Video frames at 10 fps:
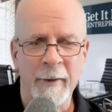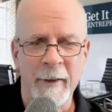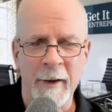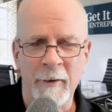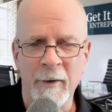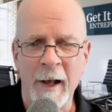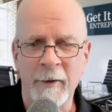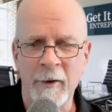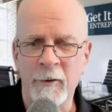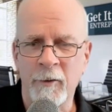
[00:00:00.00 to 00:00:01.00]
it's not
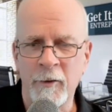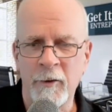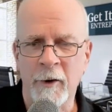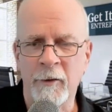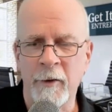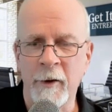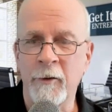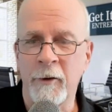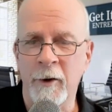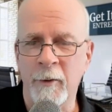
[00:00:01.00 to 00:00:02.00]
this just
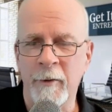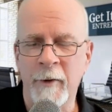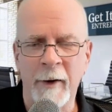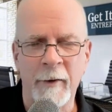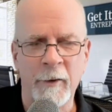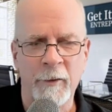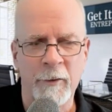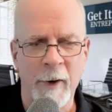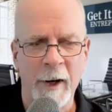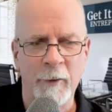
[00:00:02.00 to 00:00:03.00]
this year we've had these
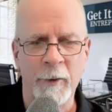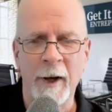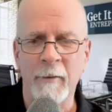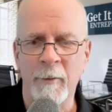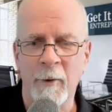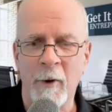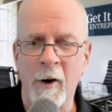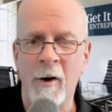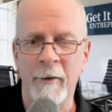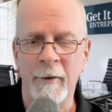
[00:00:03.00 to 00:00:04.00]
trials. We have them
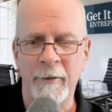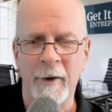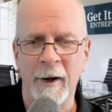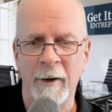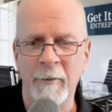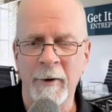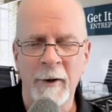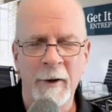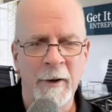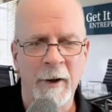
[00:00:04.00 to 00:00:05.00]
all the time,
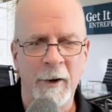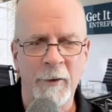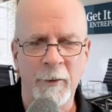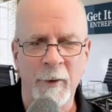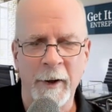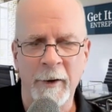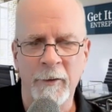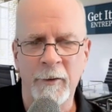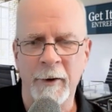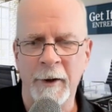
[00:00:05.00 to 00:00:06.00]
all throughout
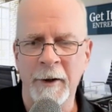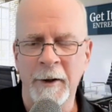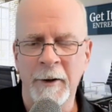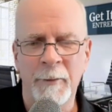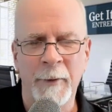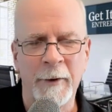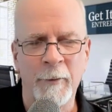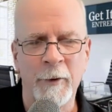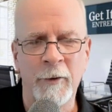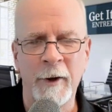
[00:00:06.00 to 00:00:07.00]
history, but
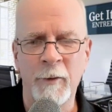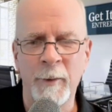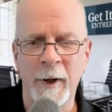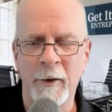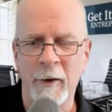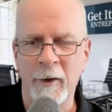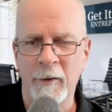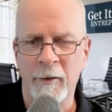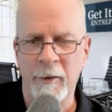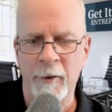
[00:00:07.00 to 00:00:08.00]
which leads me into
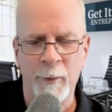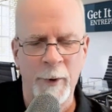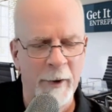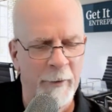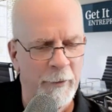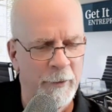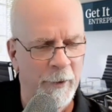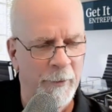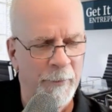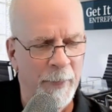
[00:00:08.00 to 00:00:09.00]
this third part of the show.